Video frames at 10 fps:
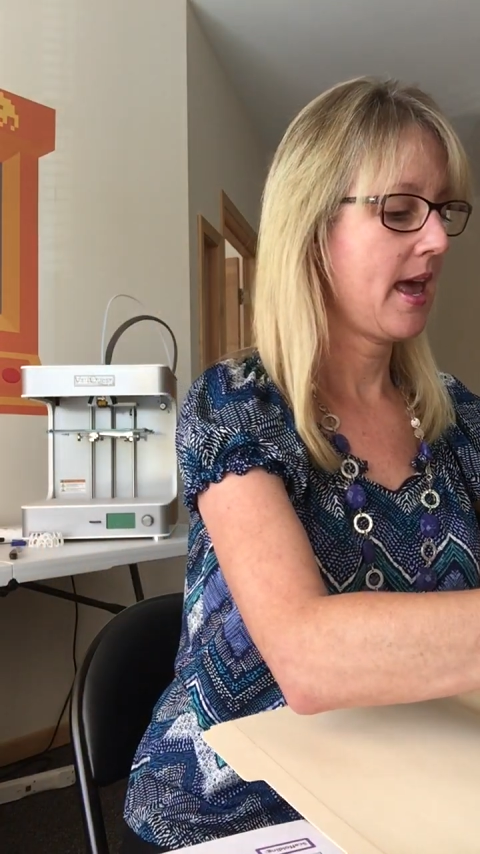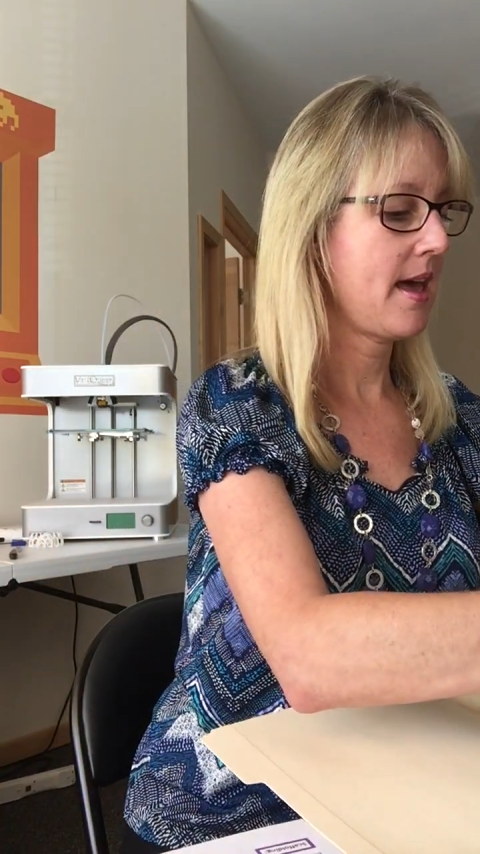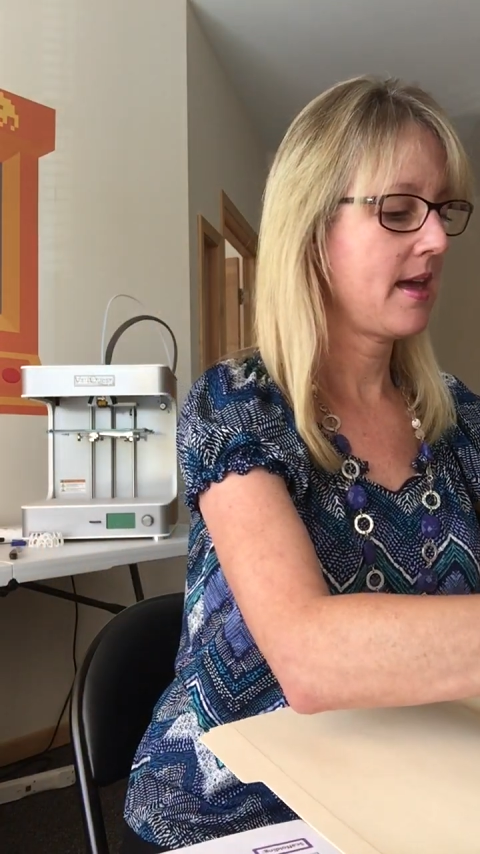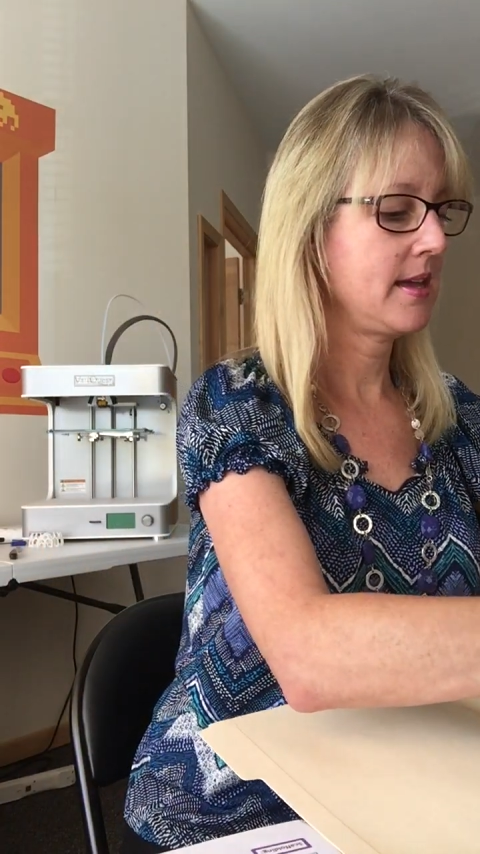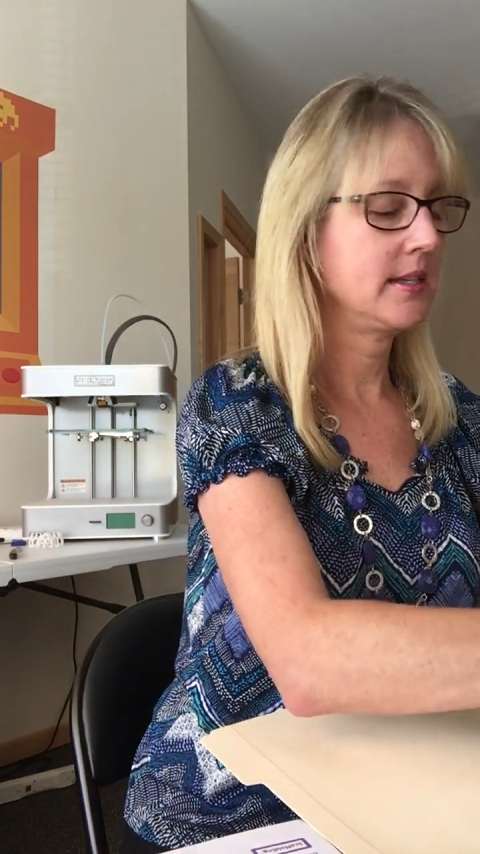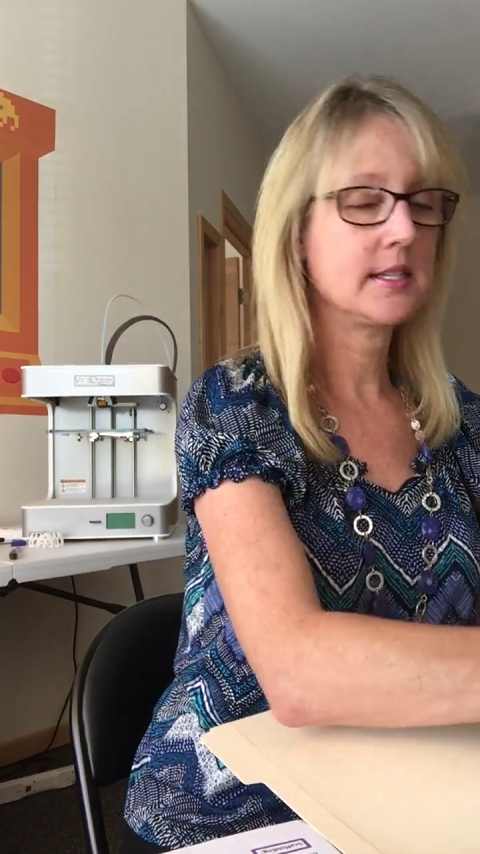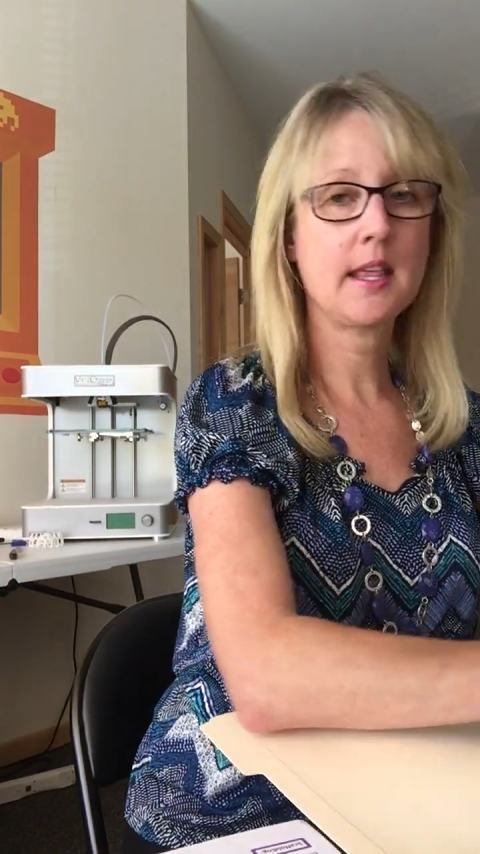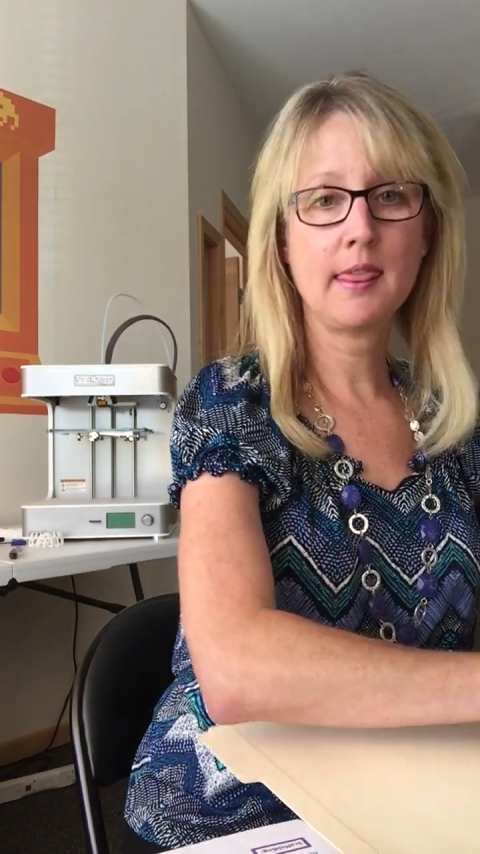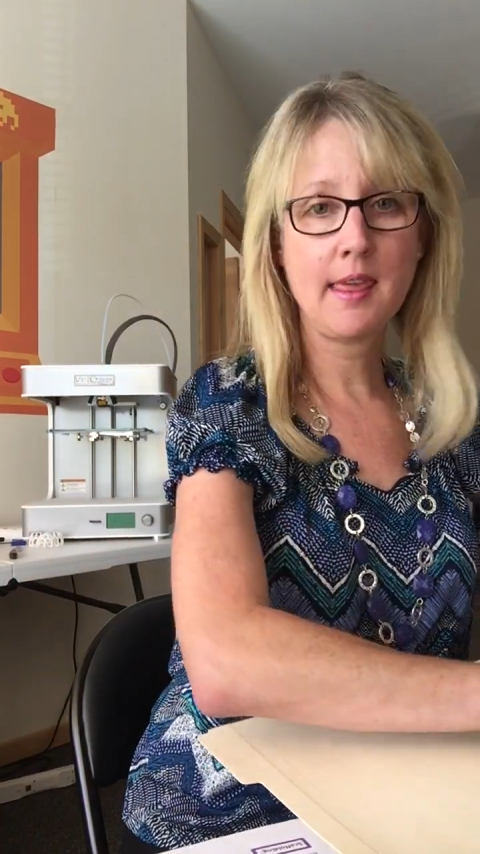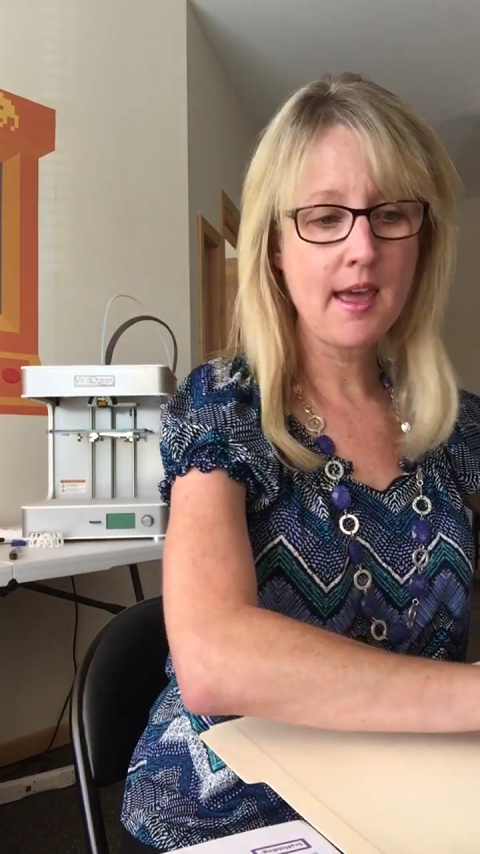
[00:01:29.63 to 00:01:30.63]
And
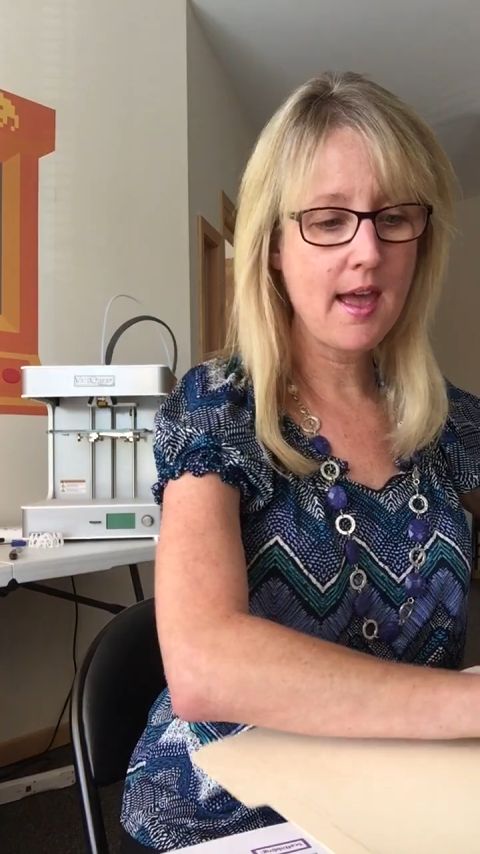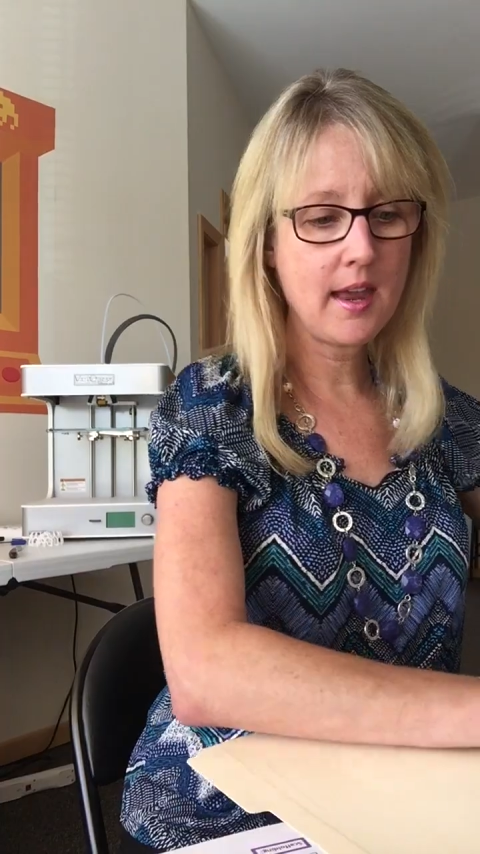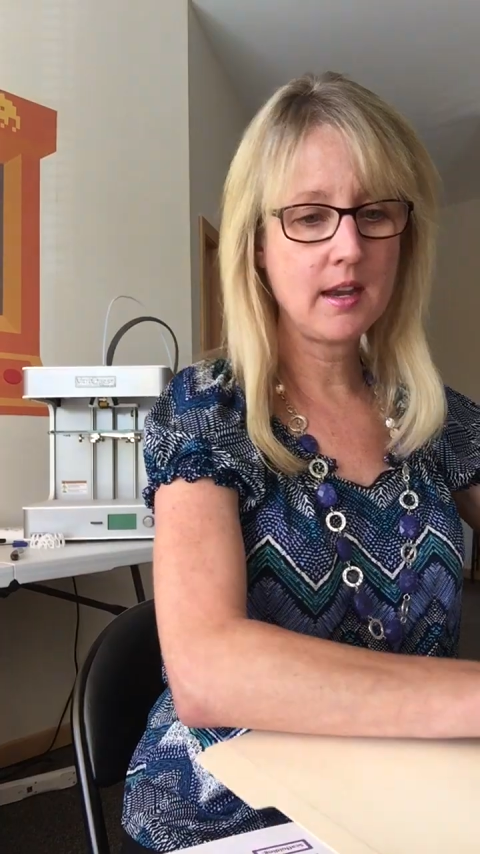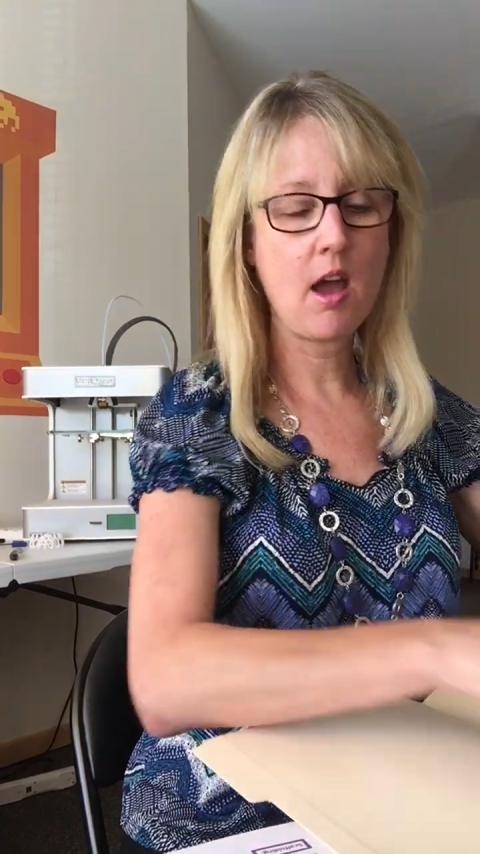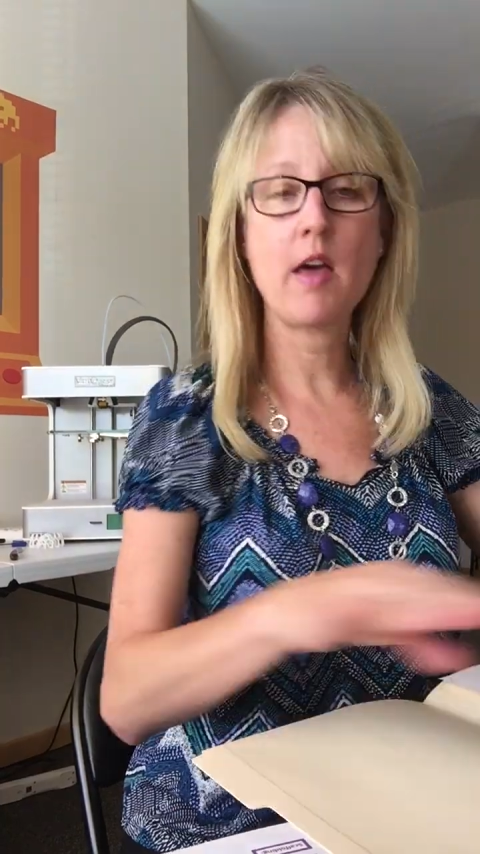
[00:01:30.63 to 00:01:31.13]
then